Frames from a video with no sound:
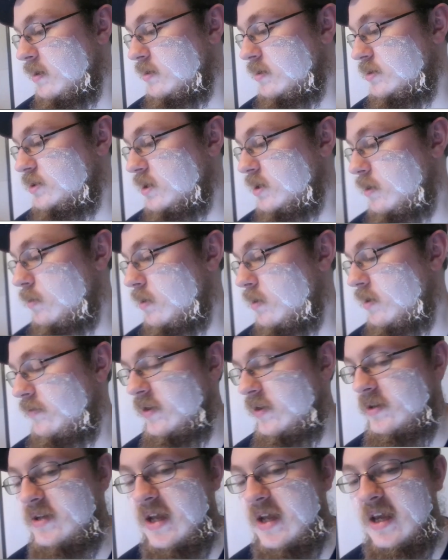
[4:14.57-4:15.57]
So on
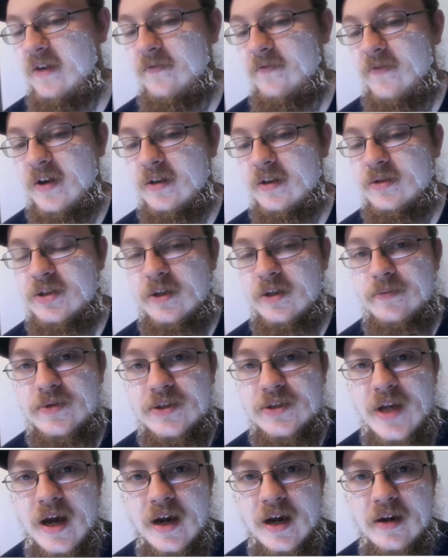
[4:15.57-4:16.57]
the defensive
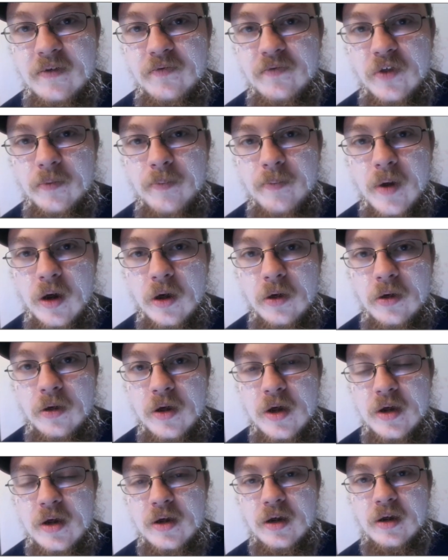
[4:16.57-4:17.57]
side of the
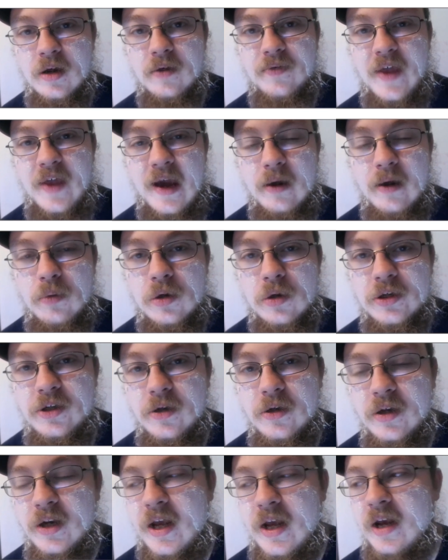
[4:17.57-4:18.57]
ball, they were
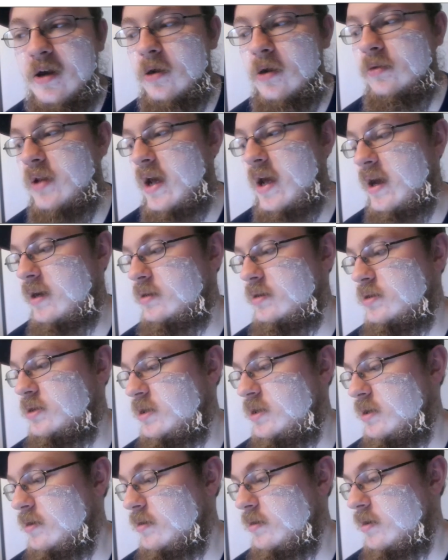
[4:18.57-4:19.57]
good here last
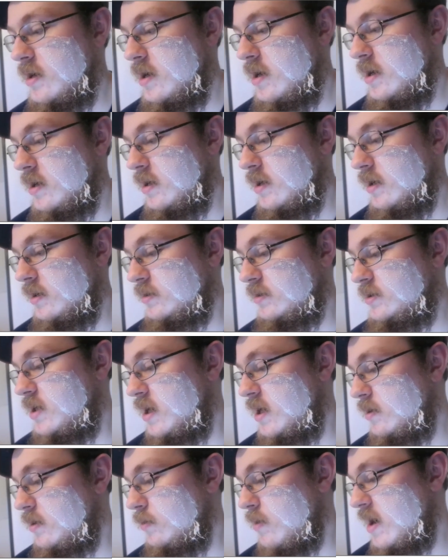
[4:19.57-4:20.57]
year
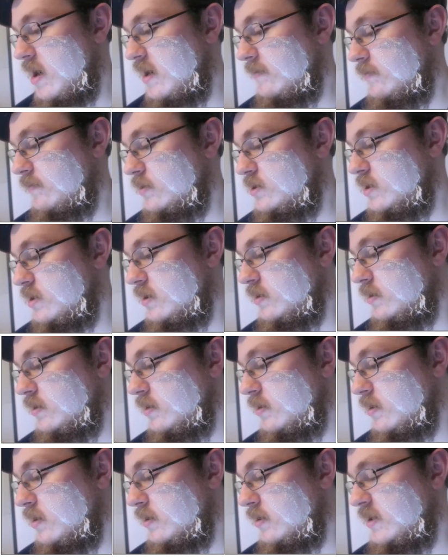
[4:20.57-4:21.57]
too, averaging
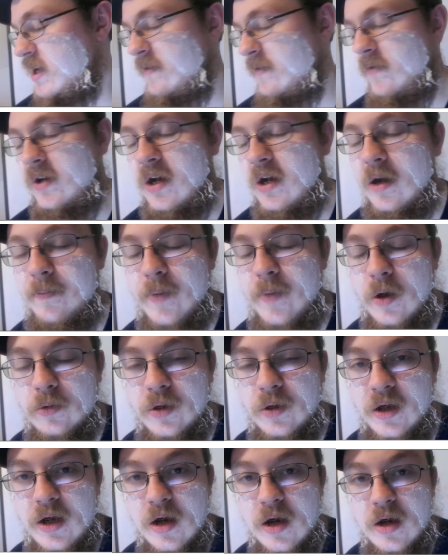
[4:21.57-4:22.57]
giving up
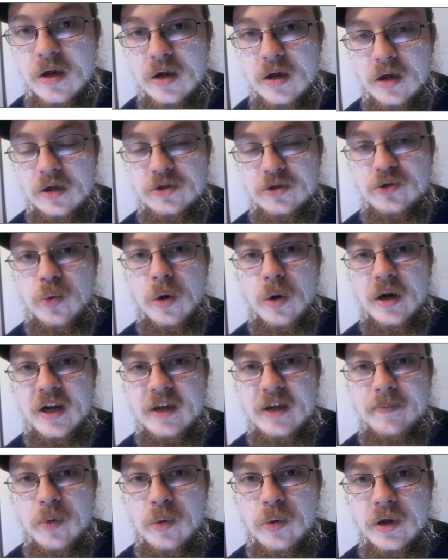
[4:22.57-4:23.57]
only
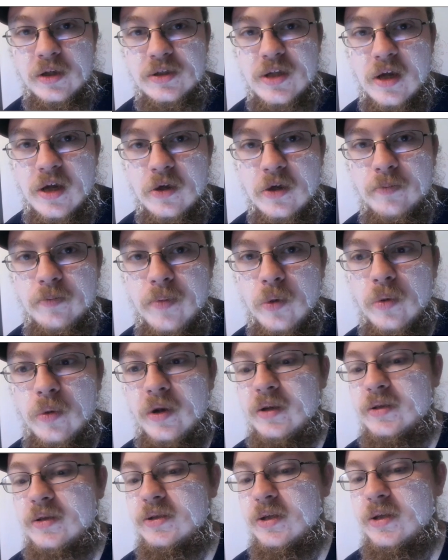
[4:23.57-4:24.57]
20.2
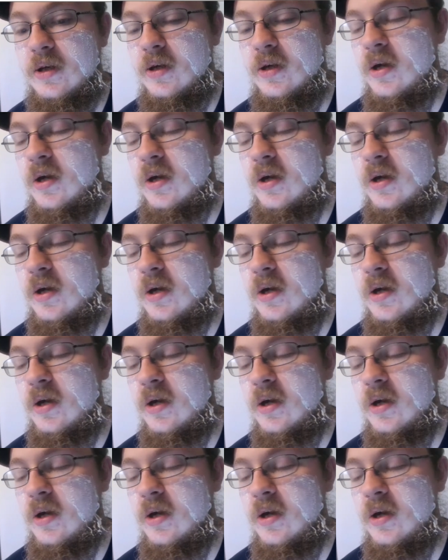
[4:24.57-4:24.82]
points